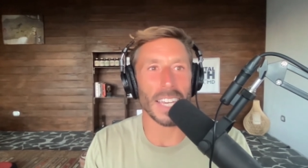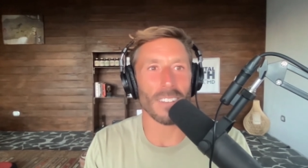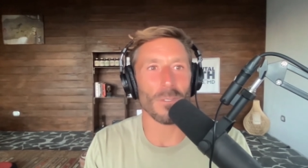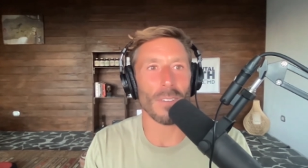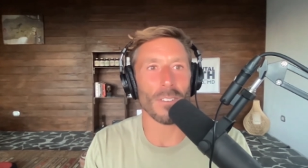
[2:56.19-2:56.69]
And
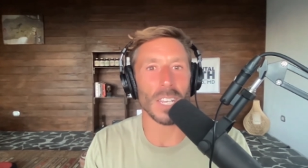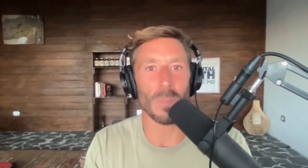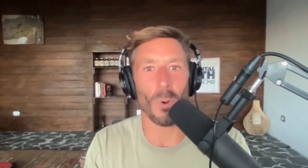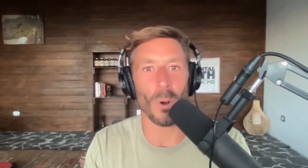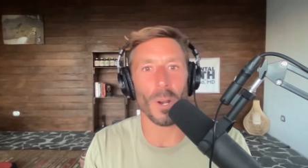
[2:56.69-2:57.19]
if you ever need
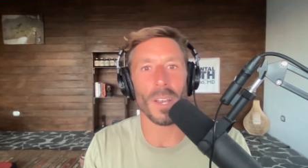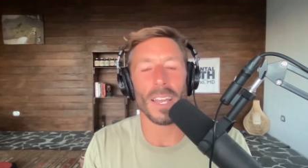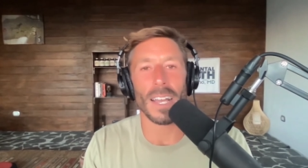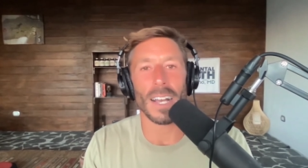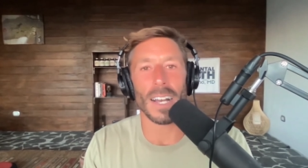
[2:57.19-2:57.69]
more
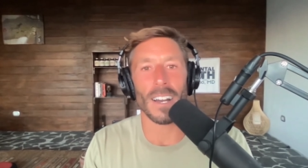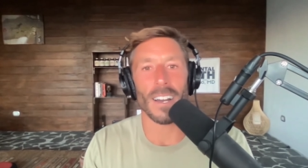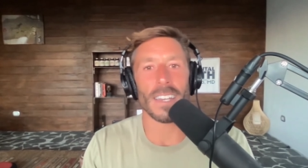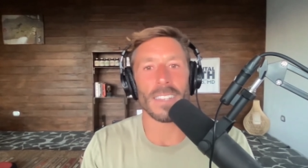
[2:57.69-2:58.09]
uh,